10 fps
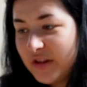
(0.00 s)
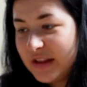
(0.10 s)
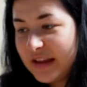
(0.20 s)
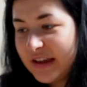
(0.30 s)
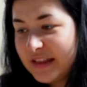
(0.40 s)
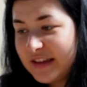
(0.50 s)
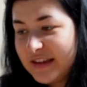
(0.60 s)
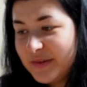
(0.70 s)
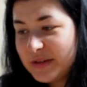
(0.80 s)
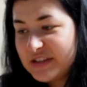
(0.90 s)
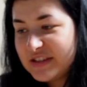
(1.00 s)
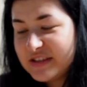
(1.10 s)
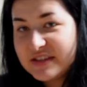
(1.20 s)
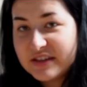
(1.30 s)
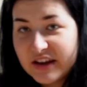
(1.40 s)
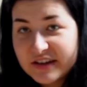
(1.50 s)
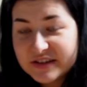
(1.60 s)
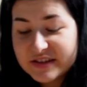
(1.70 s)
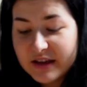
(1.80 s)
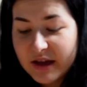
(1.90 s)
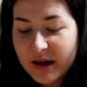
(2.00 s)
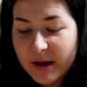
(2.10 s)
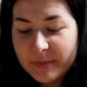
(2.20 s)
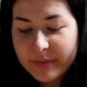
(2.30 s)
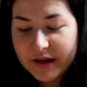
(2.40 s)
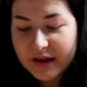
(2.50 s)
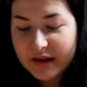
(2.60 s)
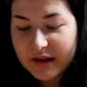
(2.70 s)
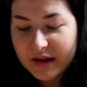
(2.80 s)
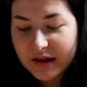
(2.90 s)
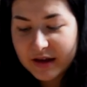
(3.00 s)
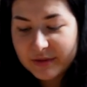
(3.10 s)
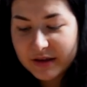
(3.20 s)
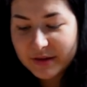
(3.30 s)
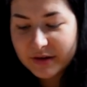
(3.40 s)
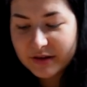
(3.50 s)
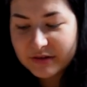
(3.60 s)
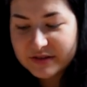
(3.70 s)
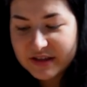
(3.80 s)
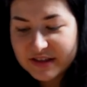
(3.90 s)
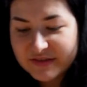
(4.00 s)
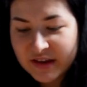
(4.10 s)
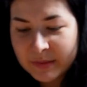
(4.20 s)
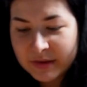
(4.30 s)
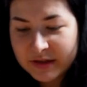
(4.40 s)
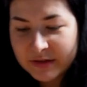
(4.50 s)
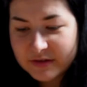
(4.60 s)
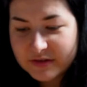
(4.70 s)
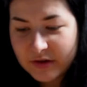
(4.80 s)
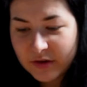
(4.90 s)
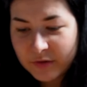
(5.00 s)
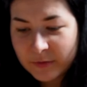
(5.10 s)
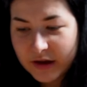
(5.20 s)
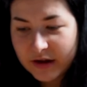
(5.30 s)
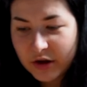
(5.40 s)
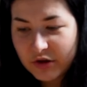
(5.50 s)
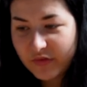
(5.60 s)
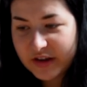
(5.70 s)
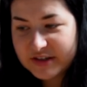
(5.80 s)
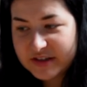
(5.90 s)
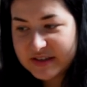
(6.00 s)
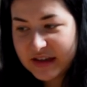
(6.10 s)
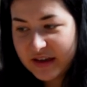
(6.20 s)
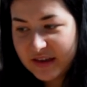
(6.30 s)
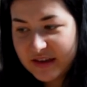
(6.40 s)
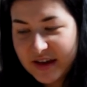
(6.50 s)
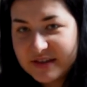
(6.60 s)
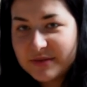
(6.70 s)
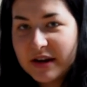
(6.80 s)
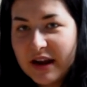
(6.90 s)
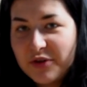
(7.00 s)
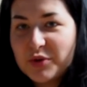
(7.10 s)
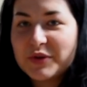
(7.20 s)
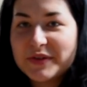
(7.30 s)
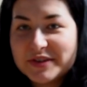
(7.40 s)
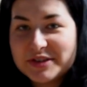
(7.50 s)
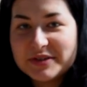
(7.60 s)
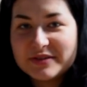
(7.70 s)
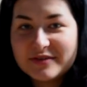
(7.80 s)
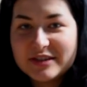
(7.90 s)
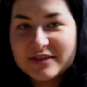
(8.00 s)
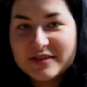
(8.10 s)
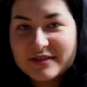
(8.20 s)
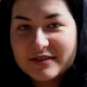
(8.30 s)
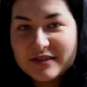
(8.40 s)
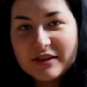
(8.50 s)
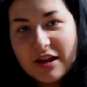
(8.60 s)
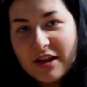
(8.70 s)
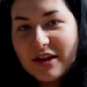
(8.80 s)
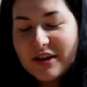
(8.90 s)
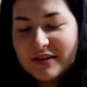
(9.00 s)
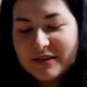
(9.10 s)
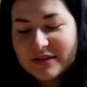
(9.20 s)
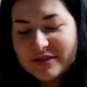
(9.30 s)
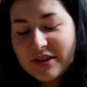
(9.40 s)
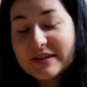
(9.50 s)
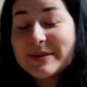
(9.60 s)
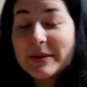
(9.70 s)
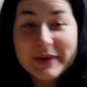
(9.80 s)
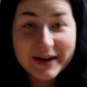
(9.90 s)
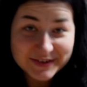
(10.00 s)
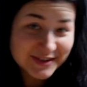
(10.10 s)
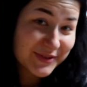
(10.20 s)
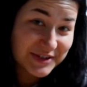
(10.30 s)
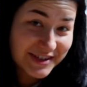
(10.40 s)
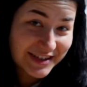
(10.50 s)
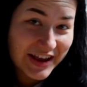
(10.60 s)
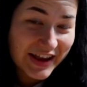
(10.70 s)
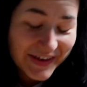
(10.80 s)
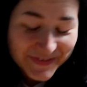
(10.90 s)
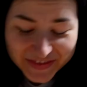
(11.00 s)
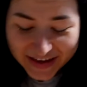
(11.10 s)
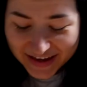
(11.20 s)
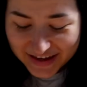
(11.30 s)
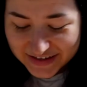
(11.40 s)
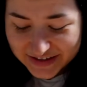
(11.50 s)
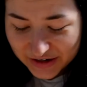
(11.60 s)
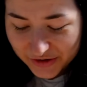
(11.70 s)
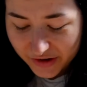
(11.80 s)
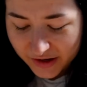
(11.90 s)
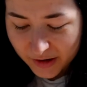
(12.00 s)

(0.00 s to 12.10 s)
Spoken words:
lately, which sucks, but I really want to go to this family. So I don't know if I should say yes right now or if I should just talk to my parents first. So